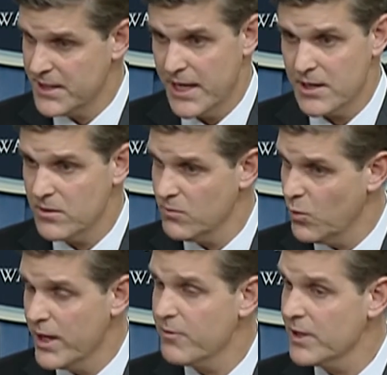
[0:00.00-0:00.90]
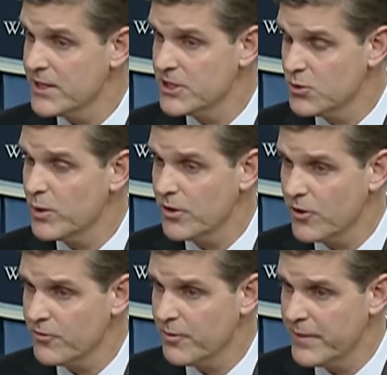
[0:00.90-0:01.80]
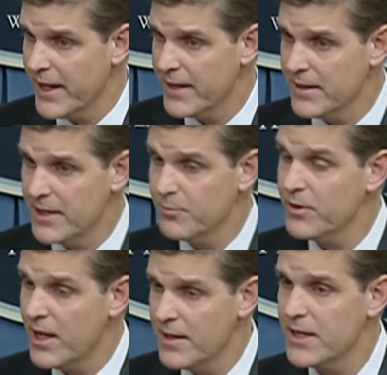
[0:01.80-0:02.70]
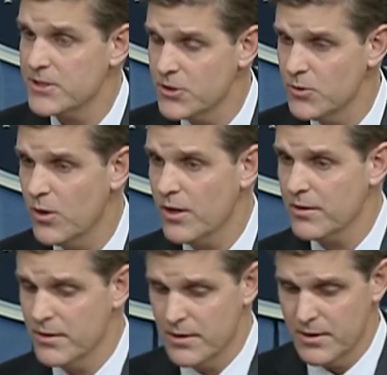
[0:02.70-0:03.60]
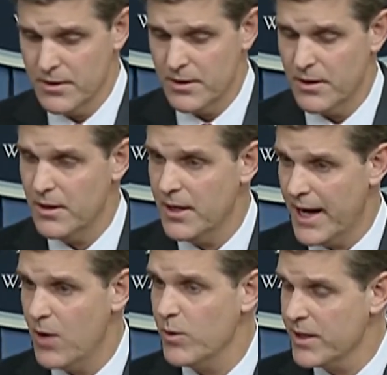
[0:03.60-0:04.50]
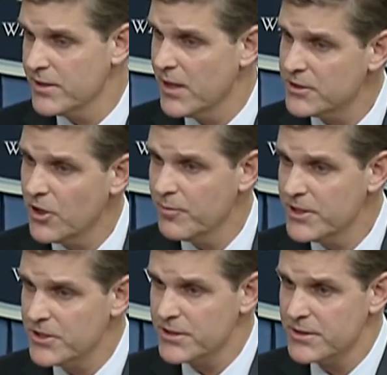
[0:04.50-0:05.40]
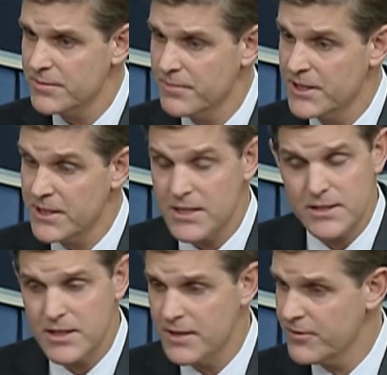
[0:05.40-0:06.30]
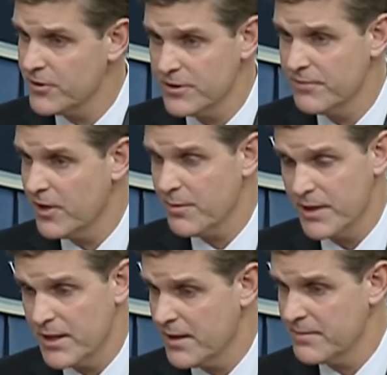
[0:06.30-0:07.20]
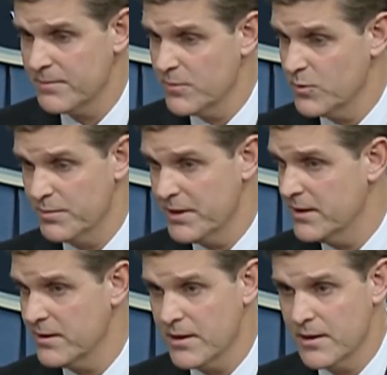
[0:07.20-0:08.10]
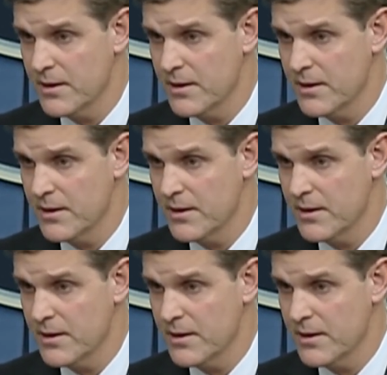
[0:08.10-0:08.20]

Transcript: take whatever lessons we learn from that and apply that to our how we conduct our missions. But this is a difficult environment. I would be